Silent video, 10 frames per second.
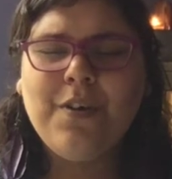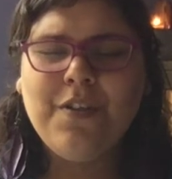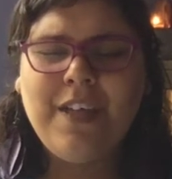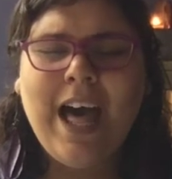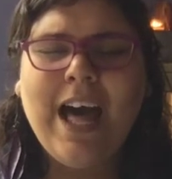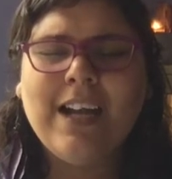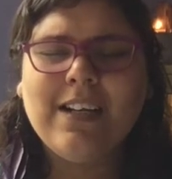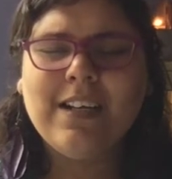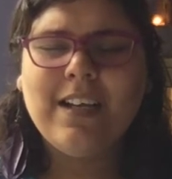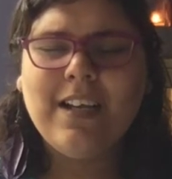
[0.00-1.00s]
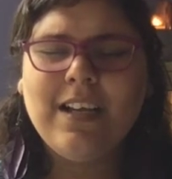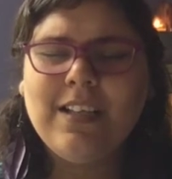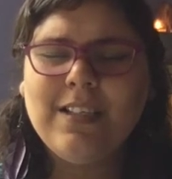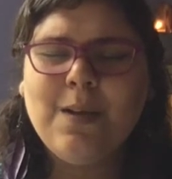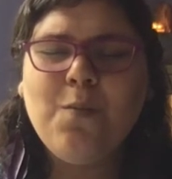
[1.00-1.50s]
that
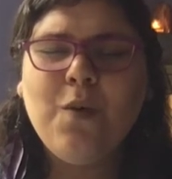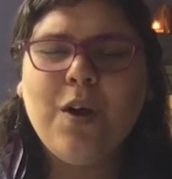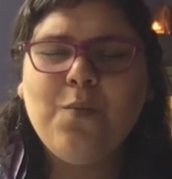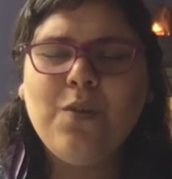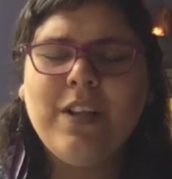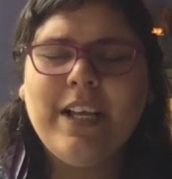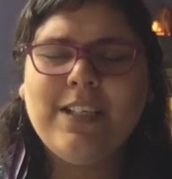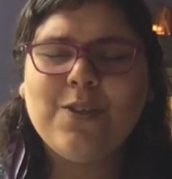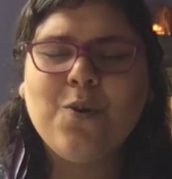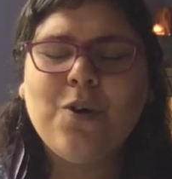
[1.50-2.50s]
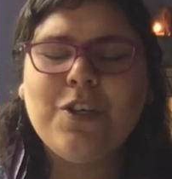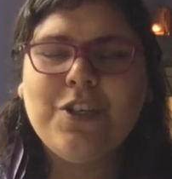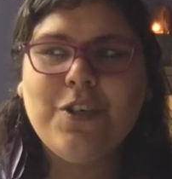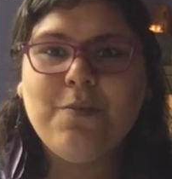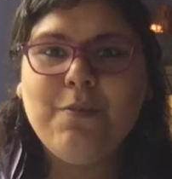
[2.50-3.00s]
someone will
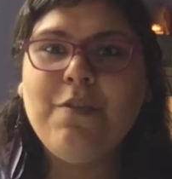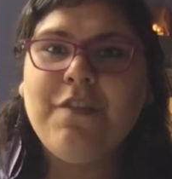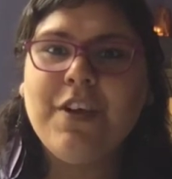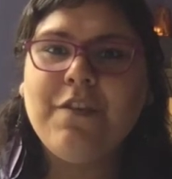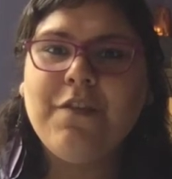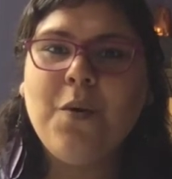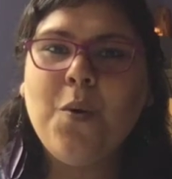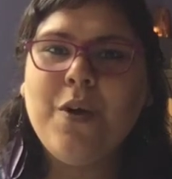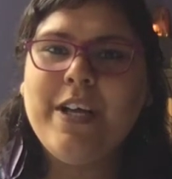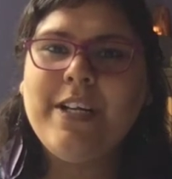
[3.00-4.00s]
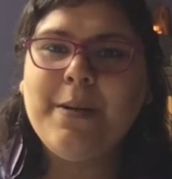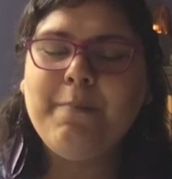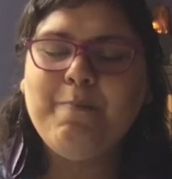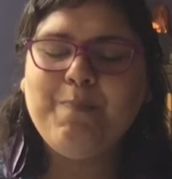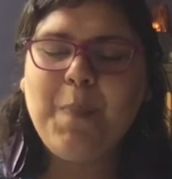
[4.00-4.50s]
escort you moving forward.
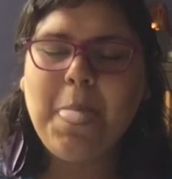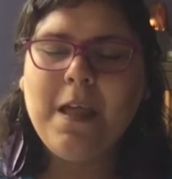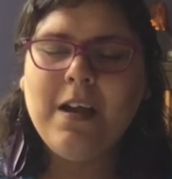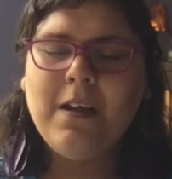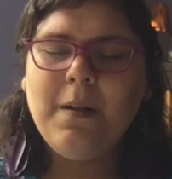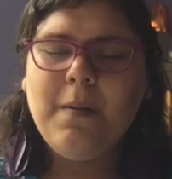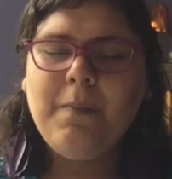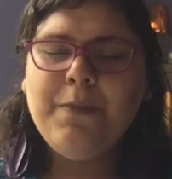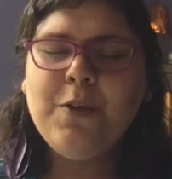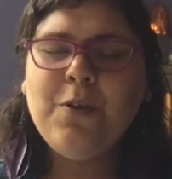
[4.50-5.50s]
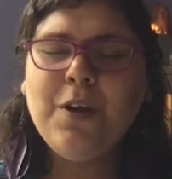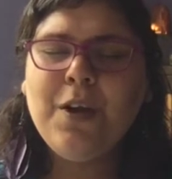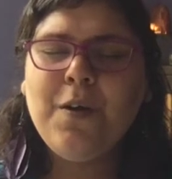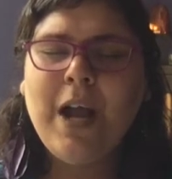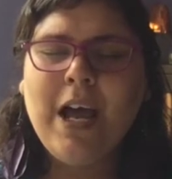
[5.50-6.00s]
You look
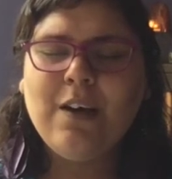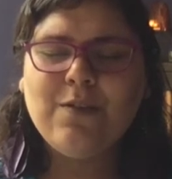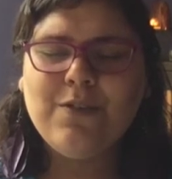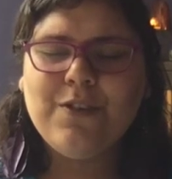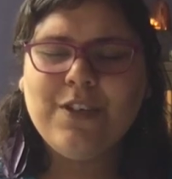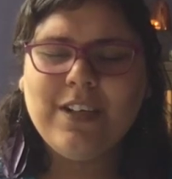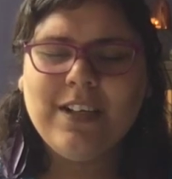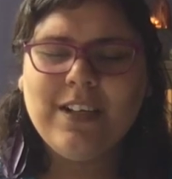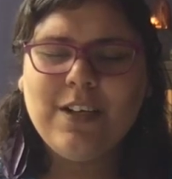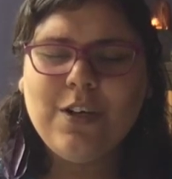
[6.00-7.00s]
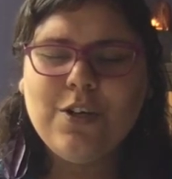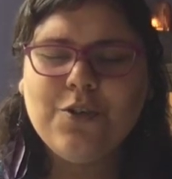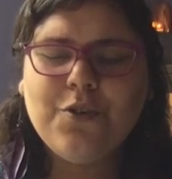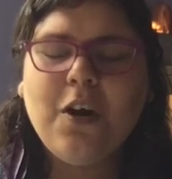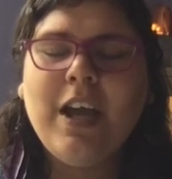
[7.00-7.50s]
around,
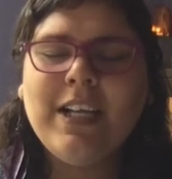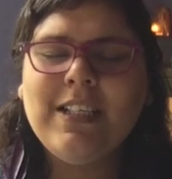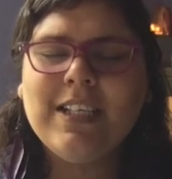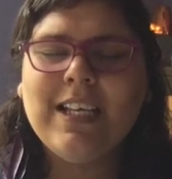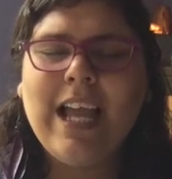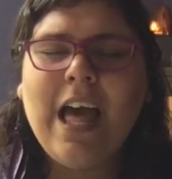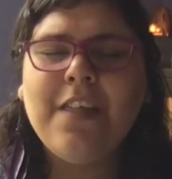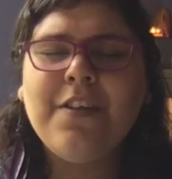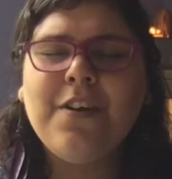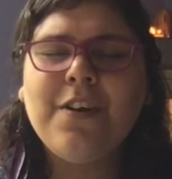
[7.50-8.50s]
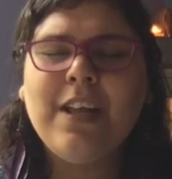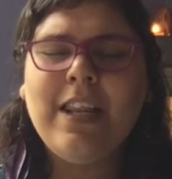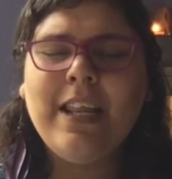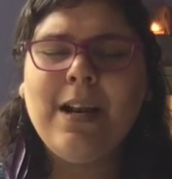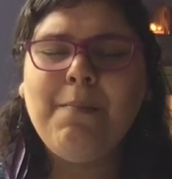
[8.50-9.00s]
trying to gather a
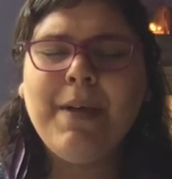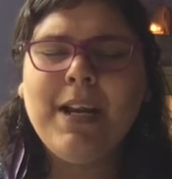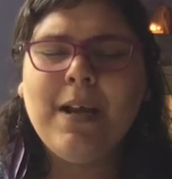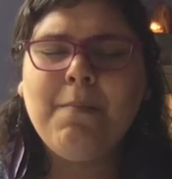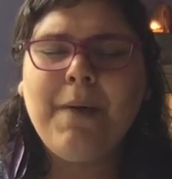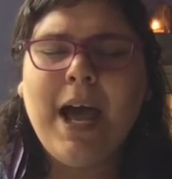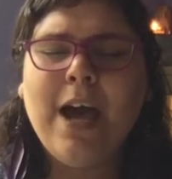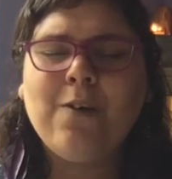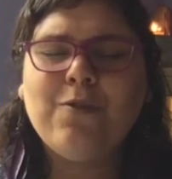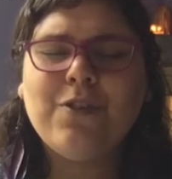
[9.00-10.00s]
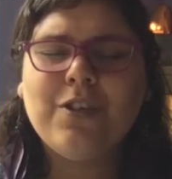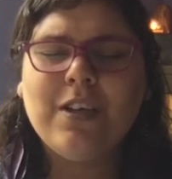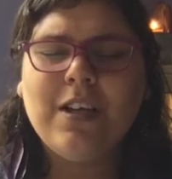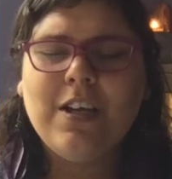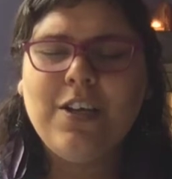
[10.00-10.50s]
little bit about
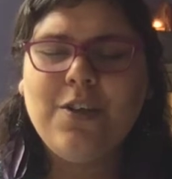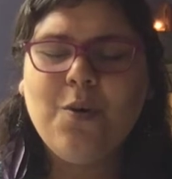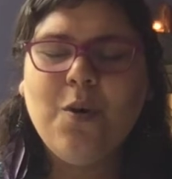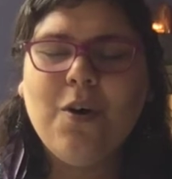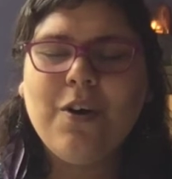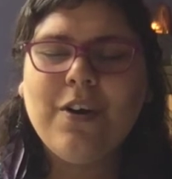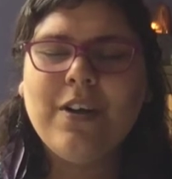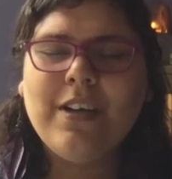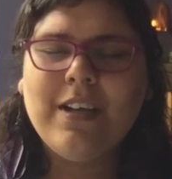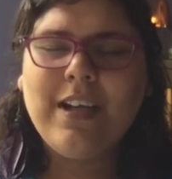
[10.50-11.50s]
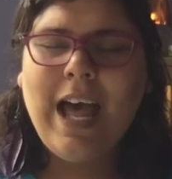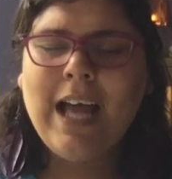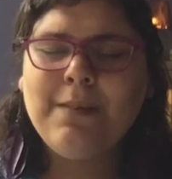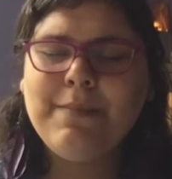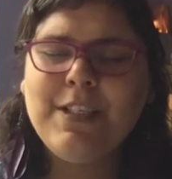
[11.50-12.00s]
your
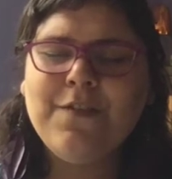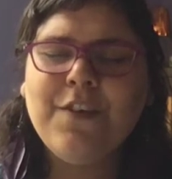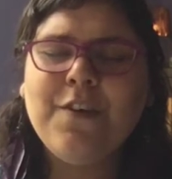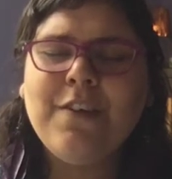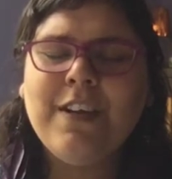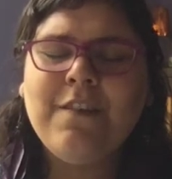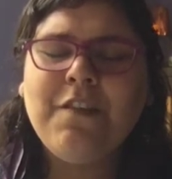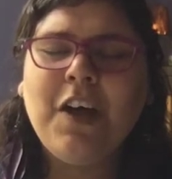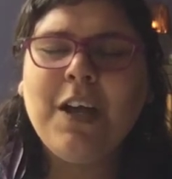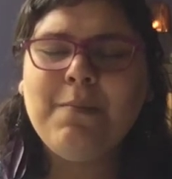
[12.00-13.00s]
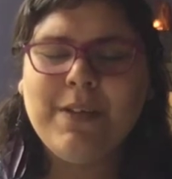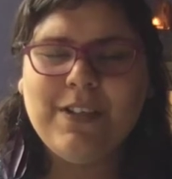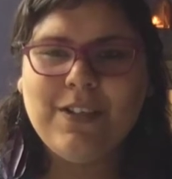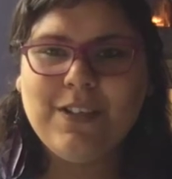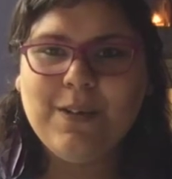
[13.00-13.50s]
atmosphere and
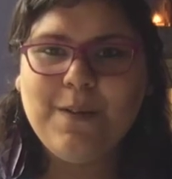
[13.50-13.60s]
environment.